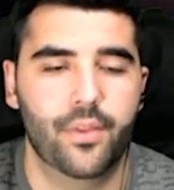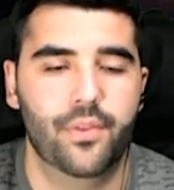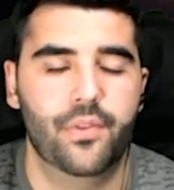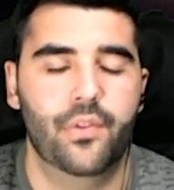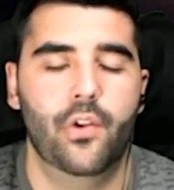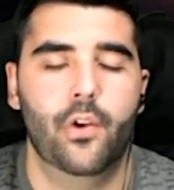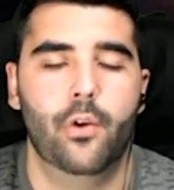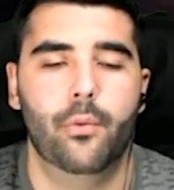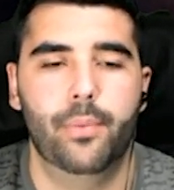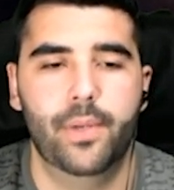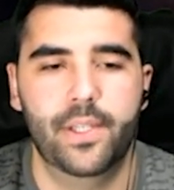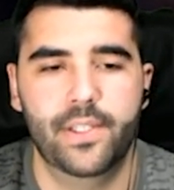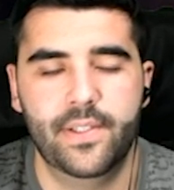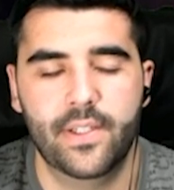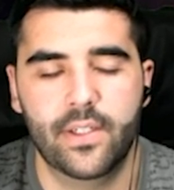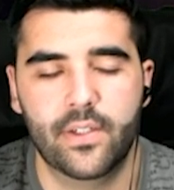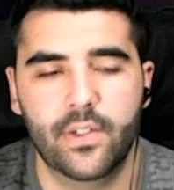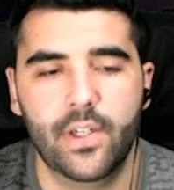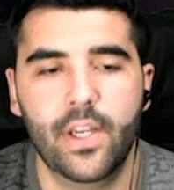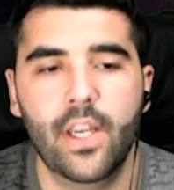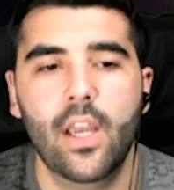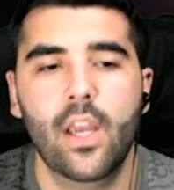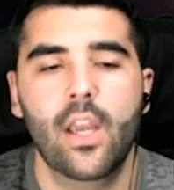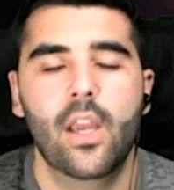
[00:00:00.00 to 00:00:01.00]
So
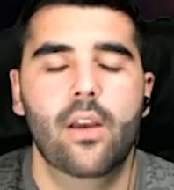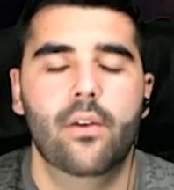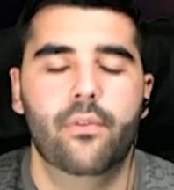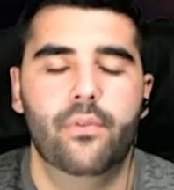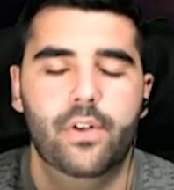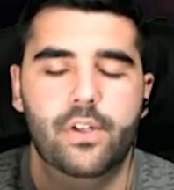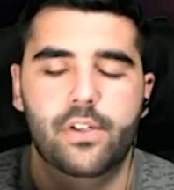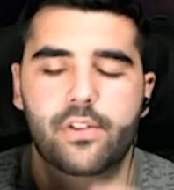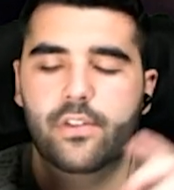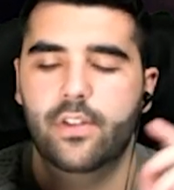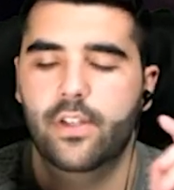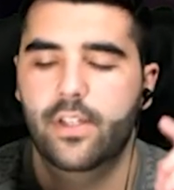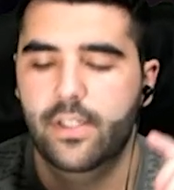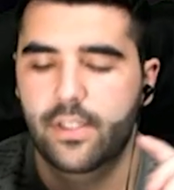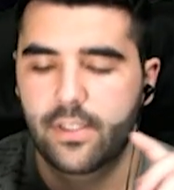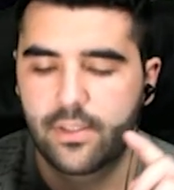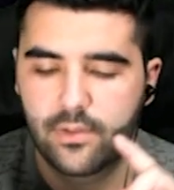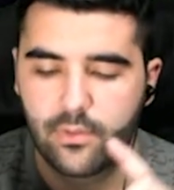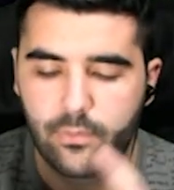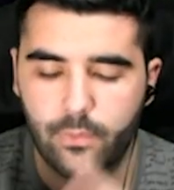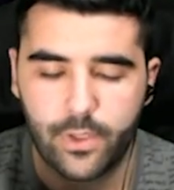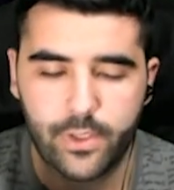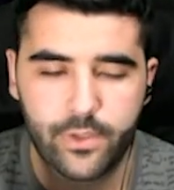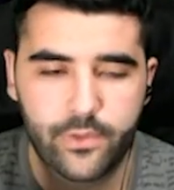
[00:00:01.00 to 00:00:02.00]
basically, first turn
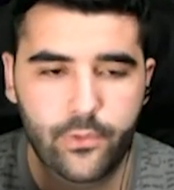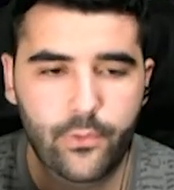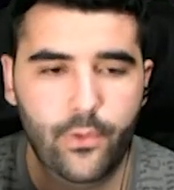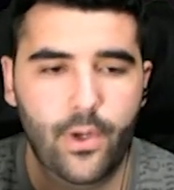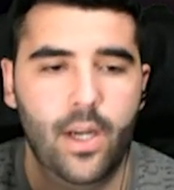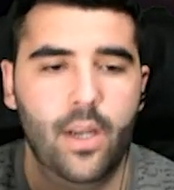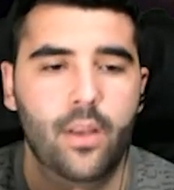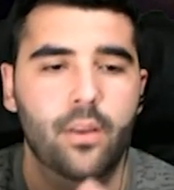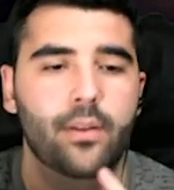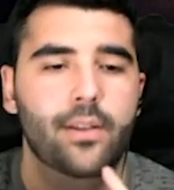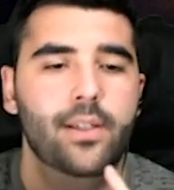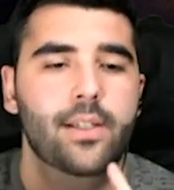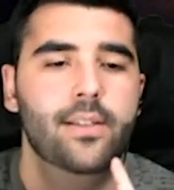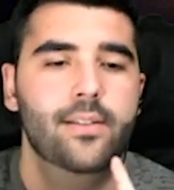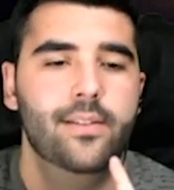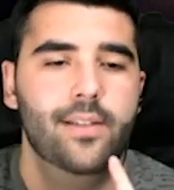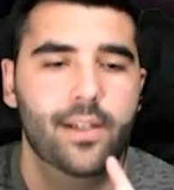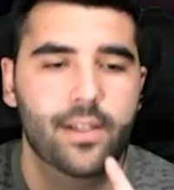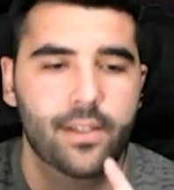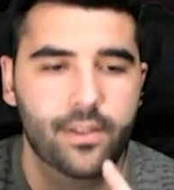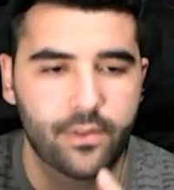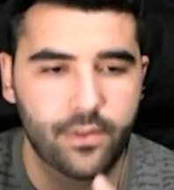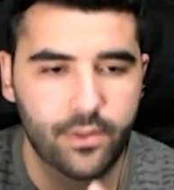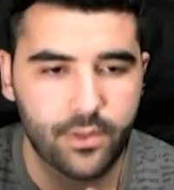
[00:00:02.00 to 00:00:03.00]
it's 1 strength,
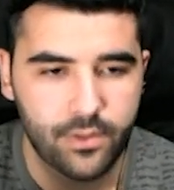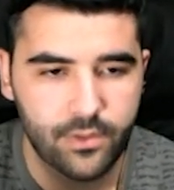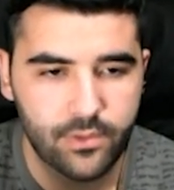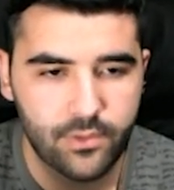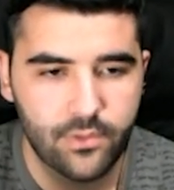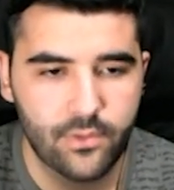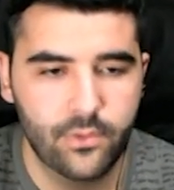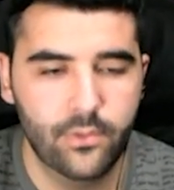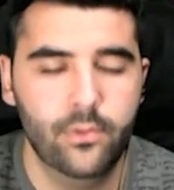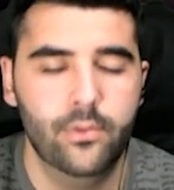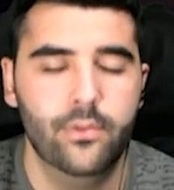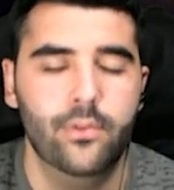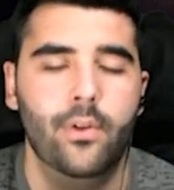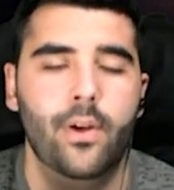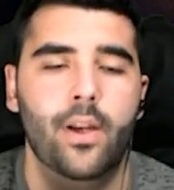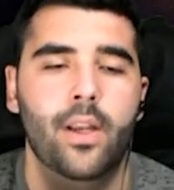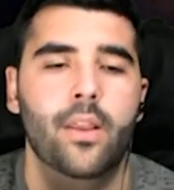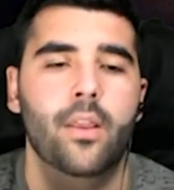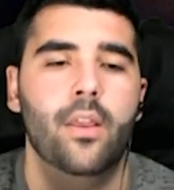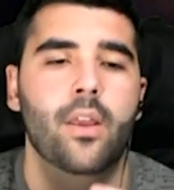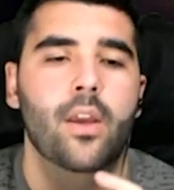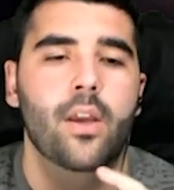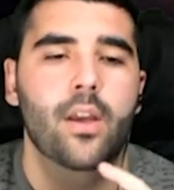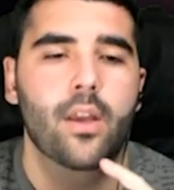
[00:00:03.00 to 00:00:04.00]
second turn is 2
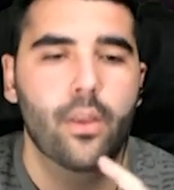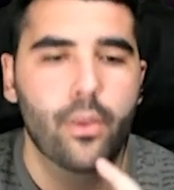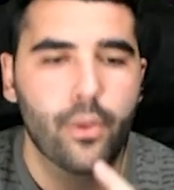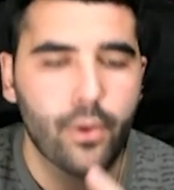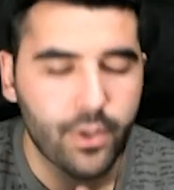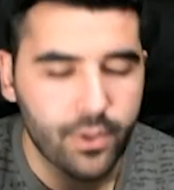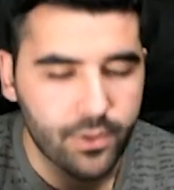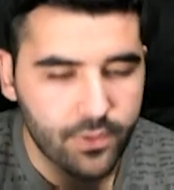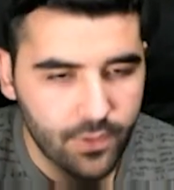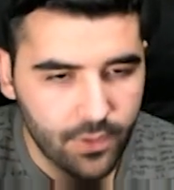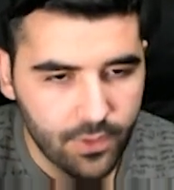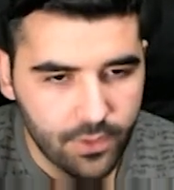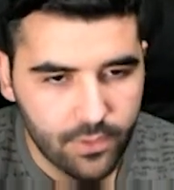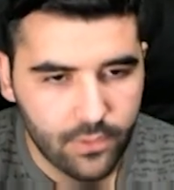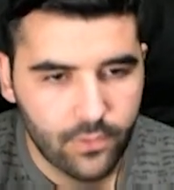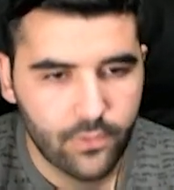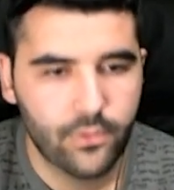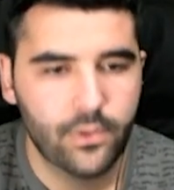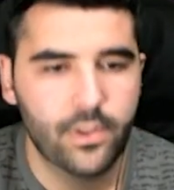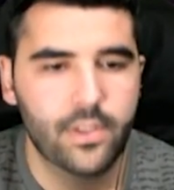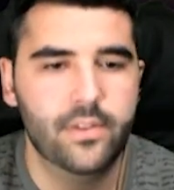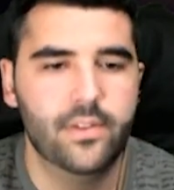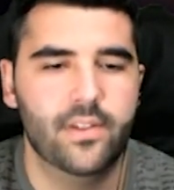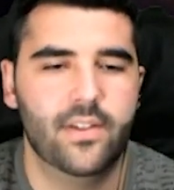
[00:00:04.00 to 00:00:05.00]
strength, third turn is
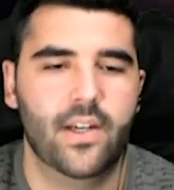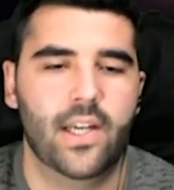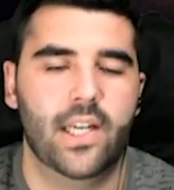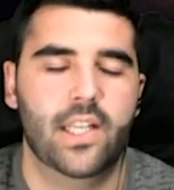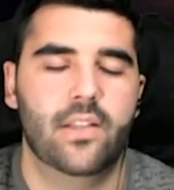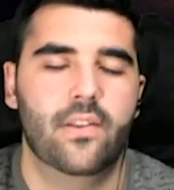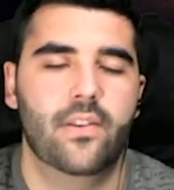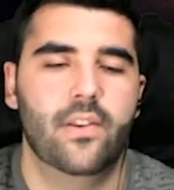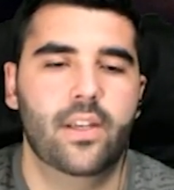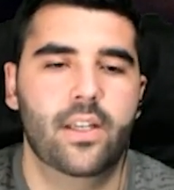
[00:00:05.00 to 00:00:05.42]
3 strength.